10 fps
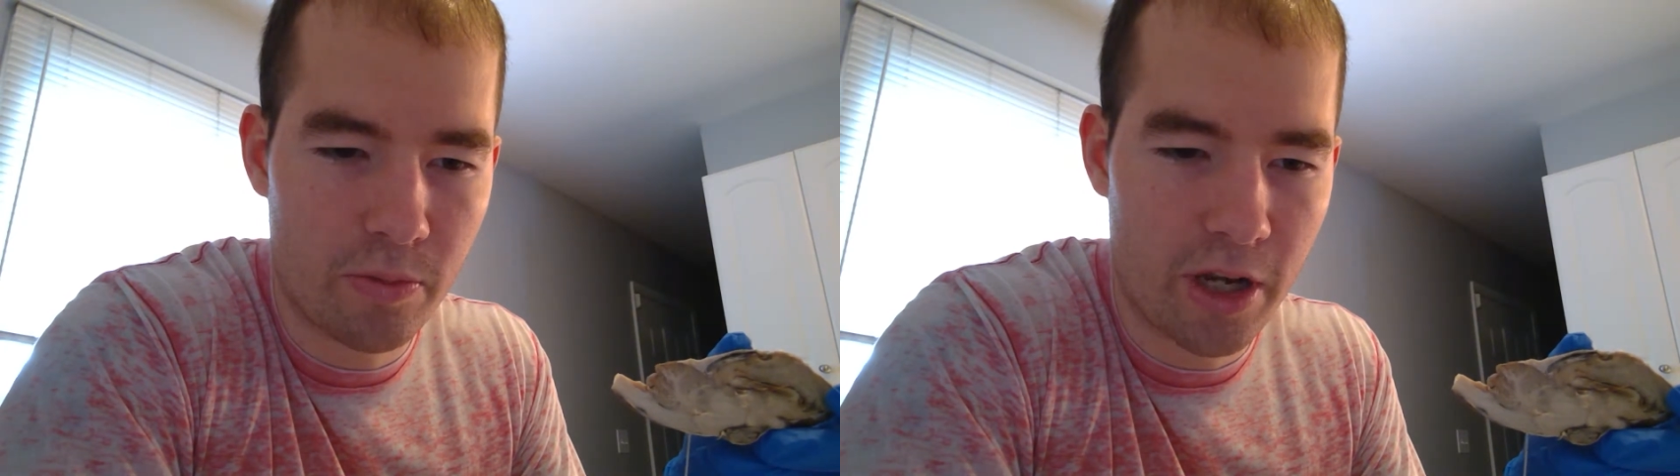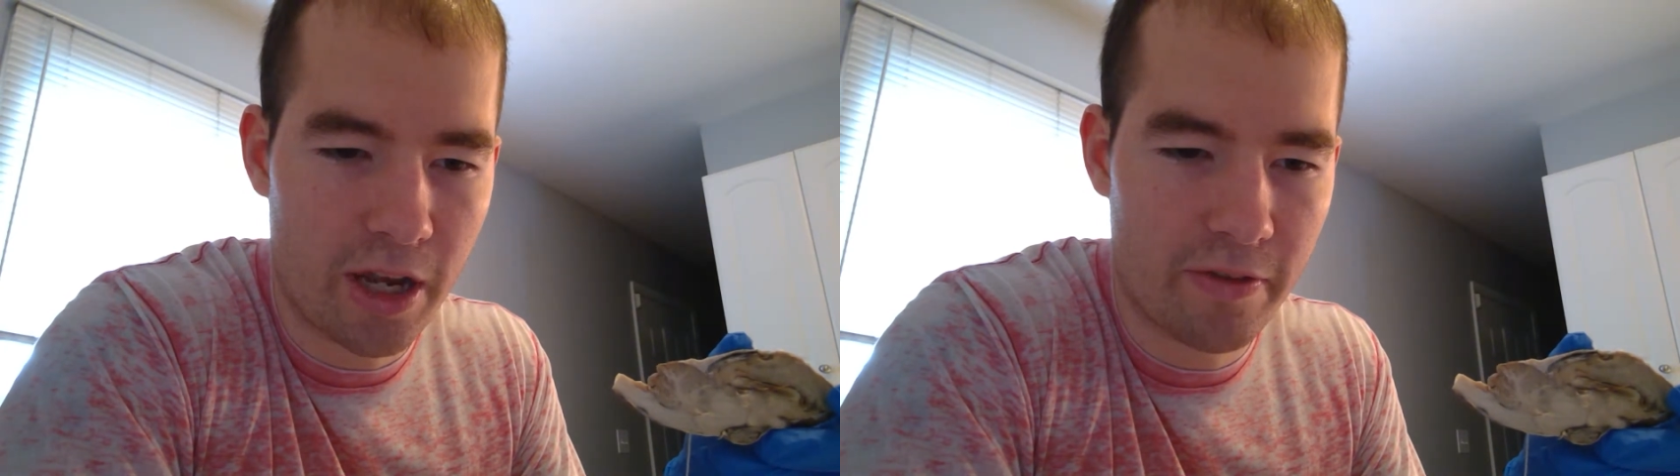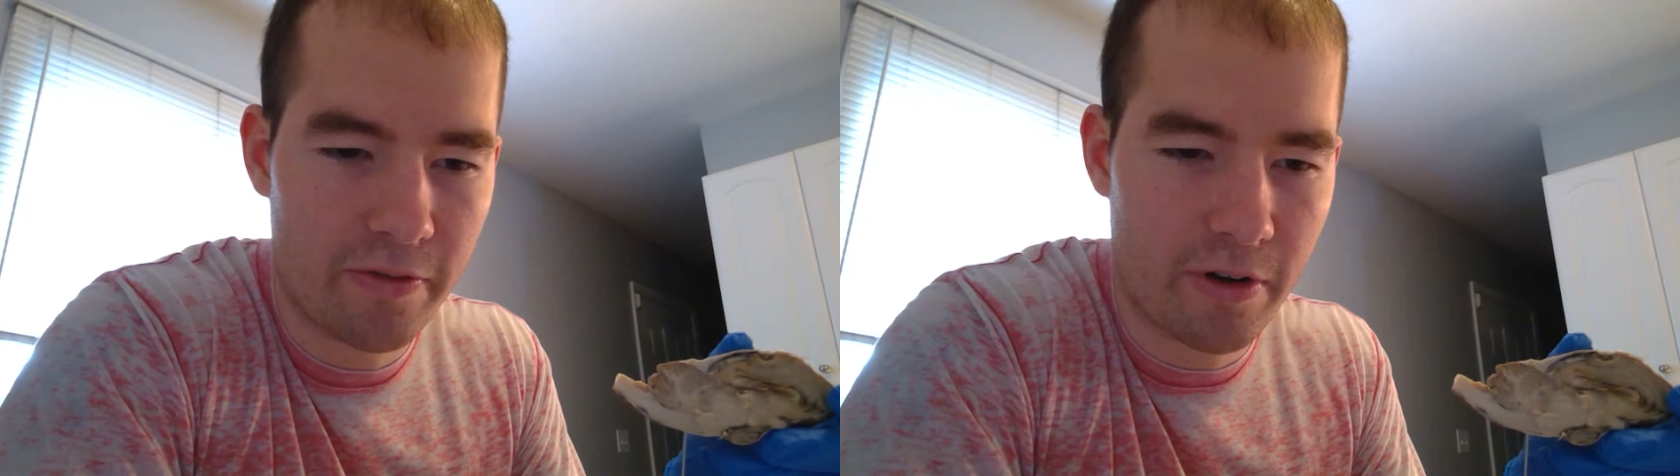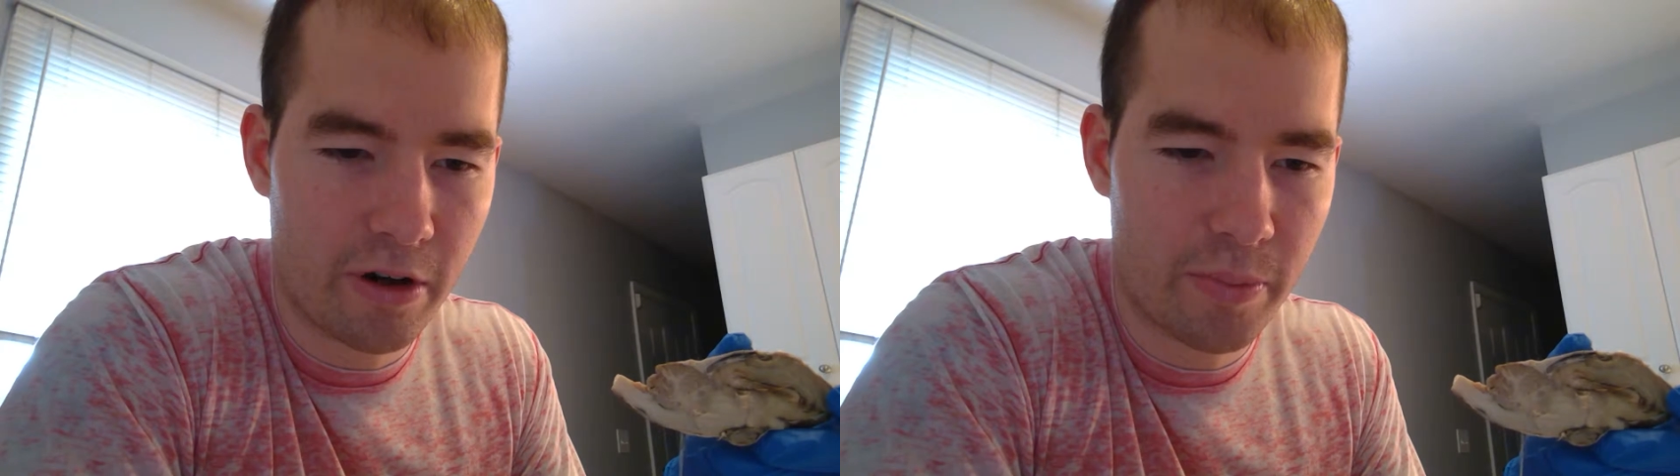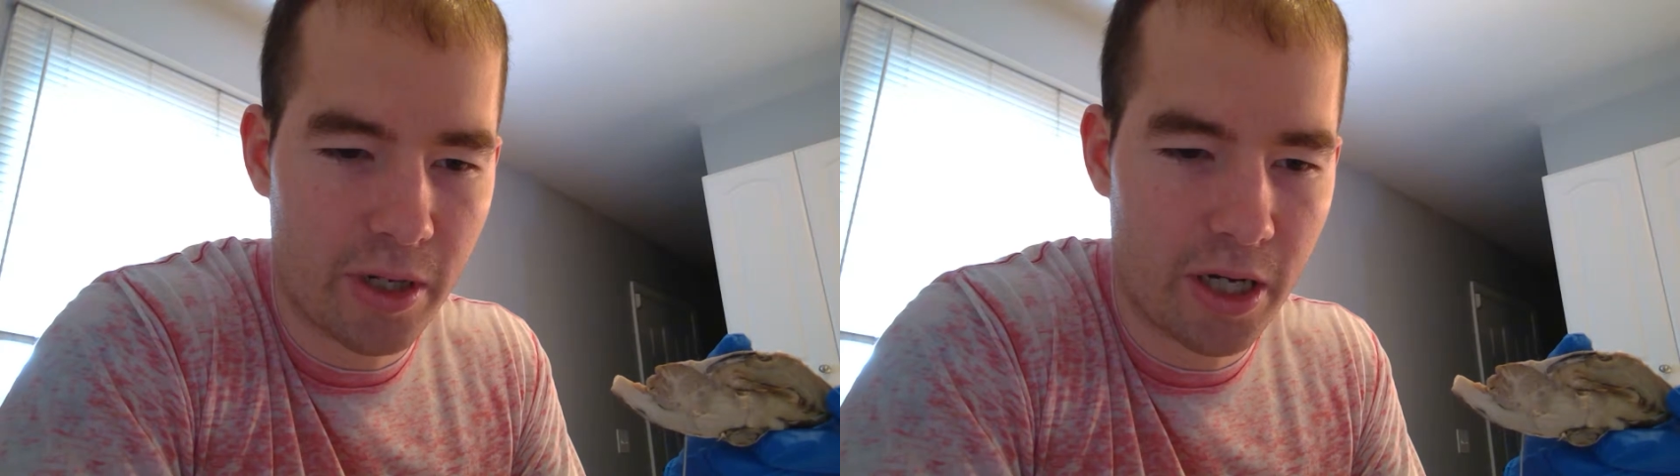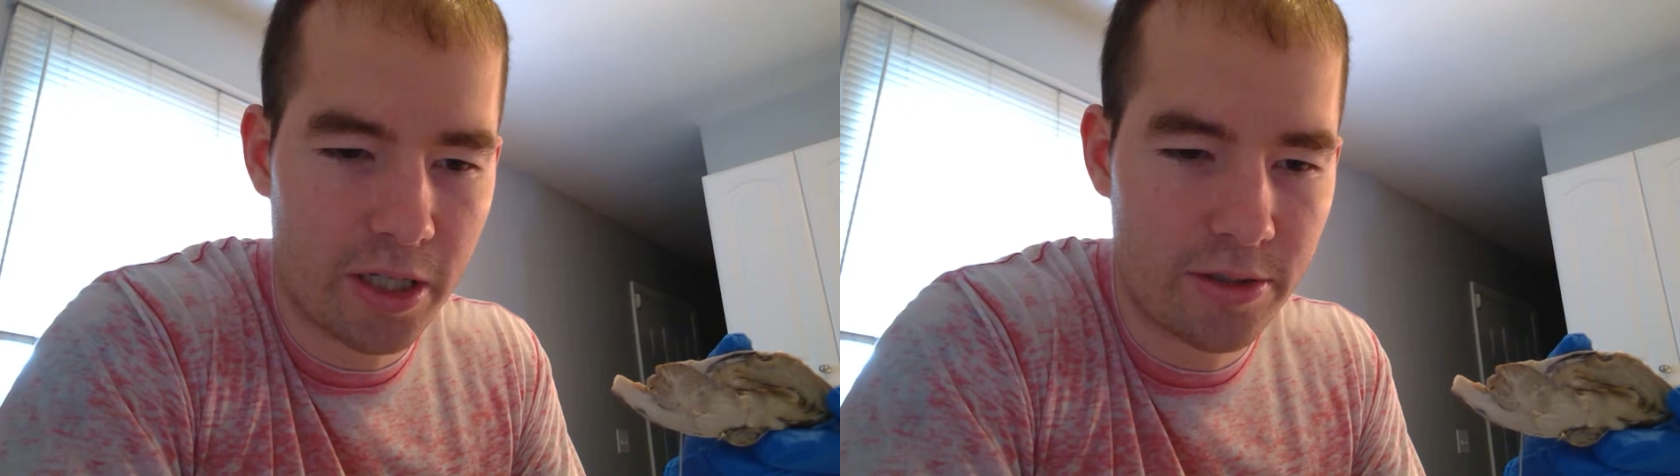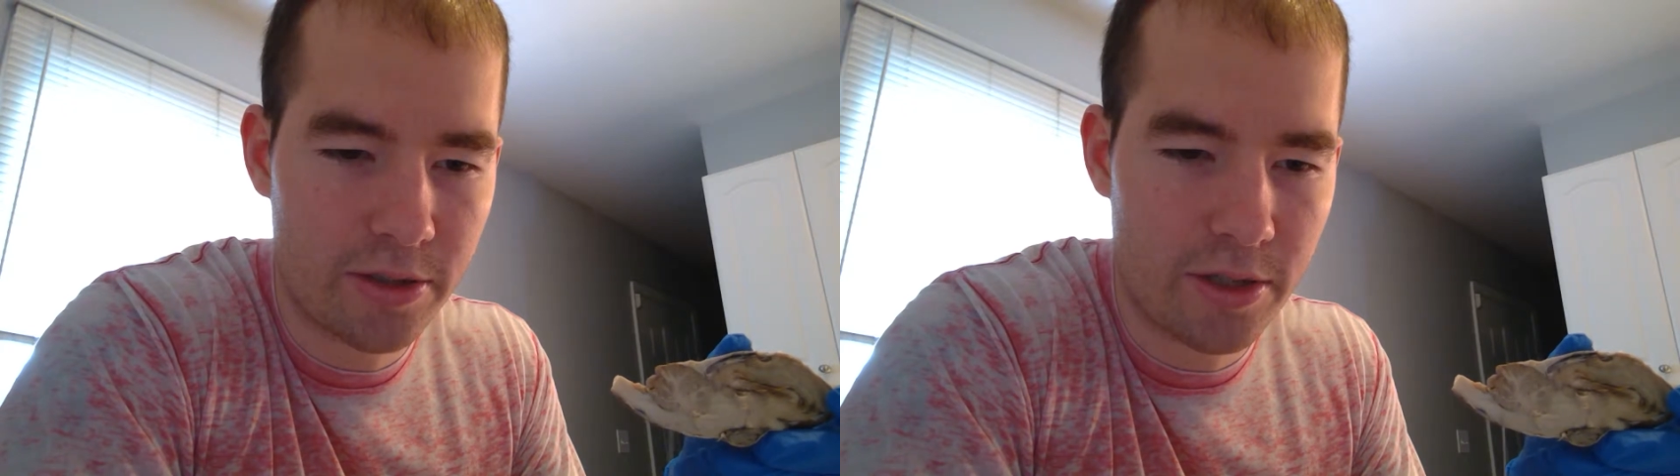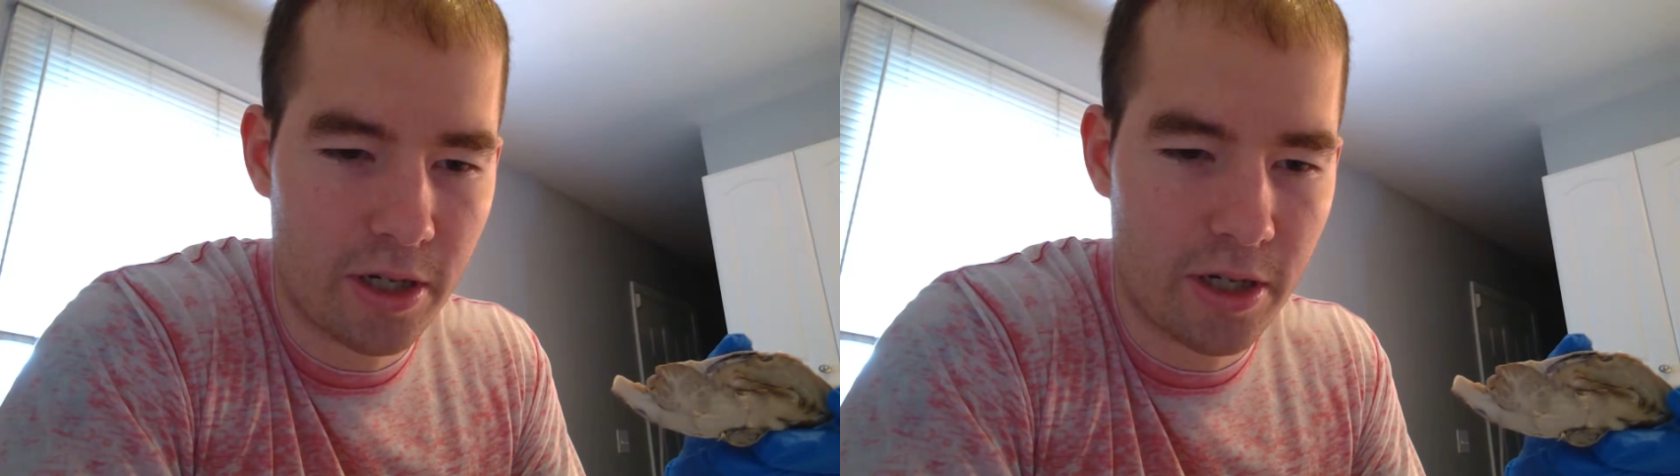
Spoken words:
we have our pons,